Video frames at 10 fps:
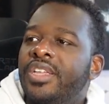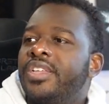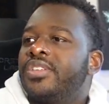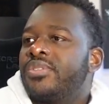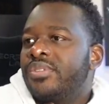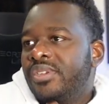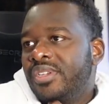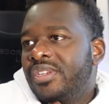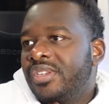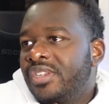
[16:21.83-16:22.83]
Thank
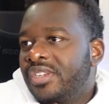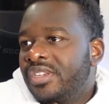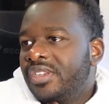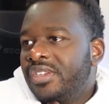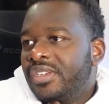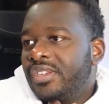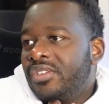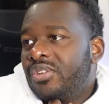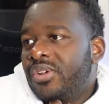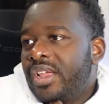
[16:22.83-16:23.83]
you.
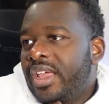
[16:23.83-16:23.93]
You know, that